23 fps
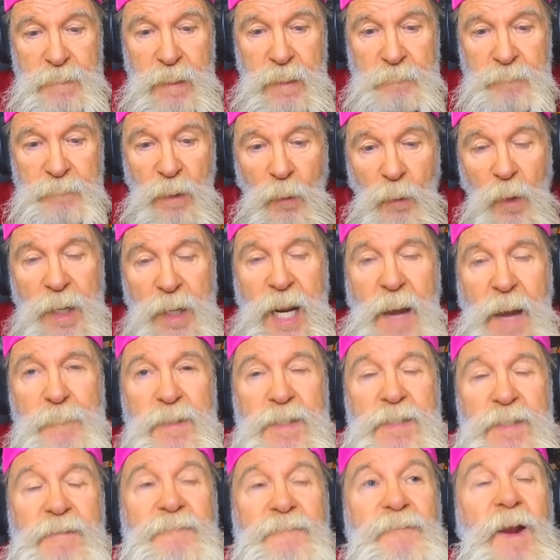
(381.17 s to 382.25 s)
But what
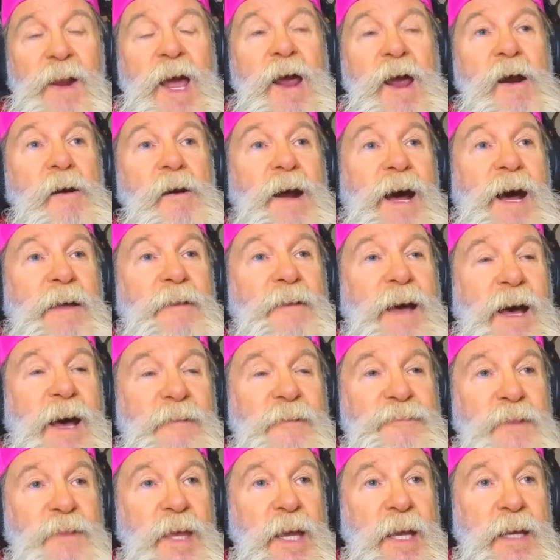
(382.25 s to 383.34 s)
happened to Flair, I
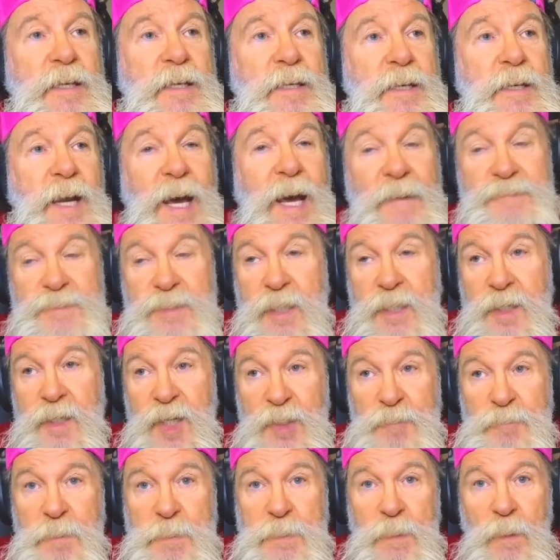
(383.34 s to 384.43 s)
think, and I've said
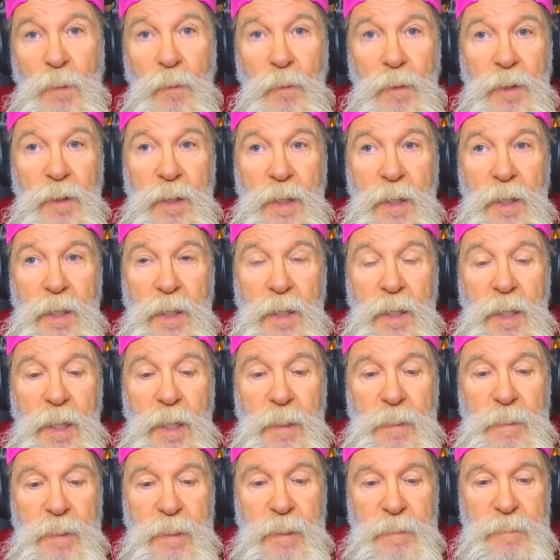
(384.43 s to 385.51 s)
this before,
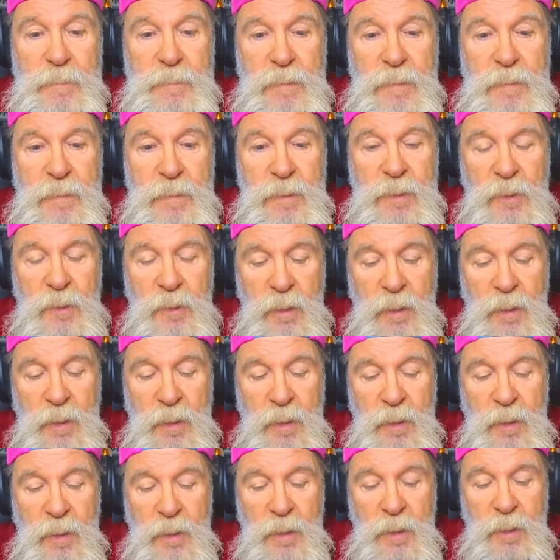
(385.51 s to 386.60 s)

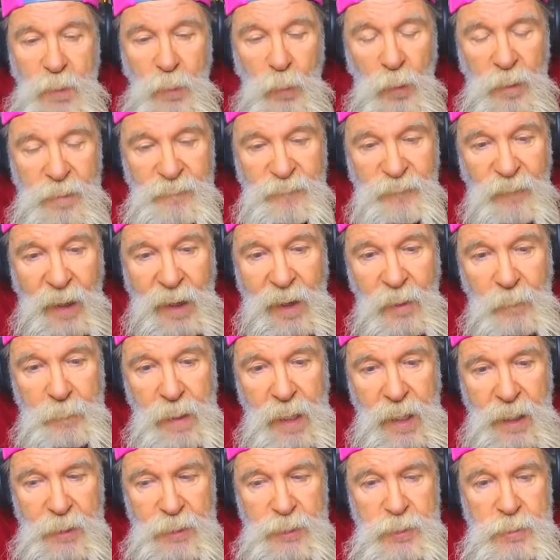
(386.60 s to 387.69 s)
you see one Flair
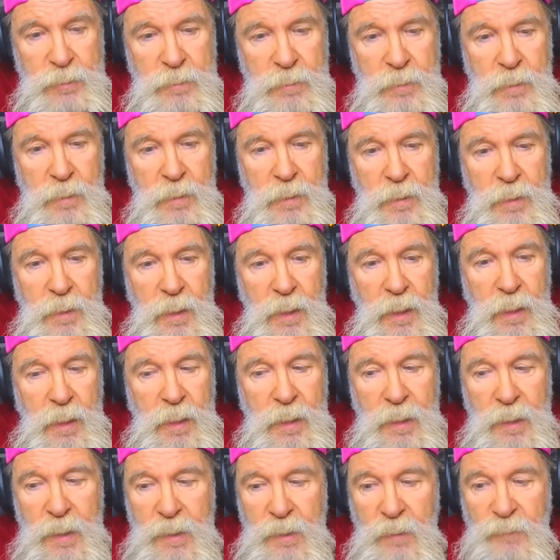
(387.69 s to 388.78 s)
match,
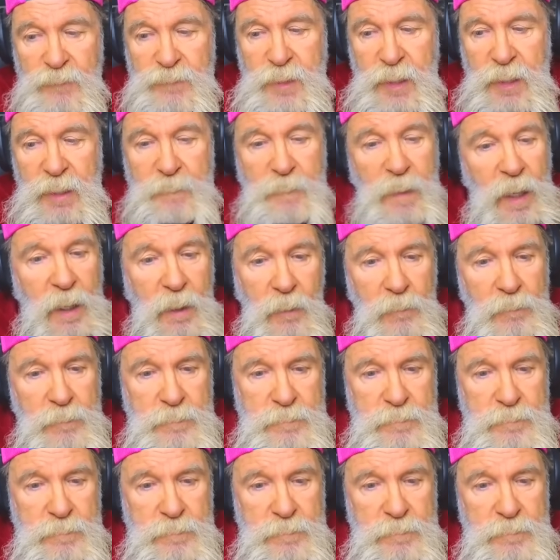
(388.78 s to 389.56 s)
you've seen them all.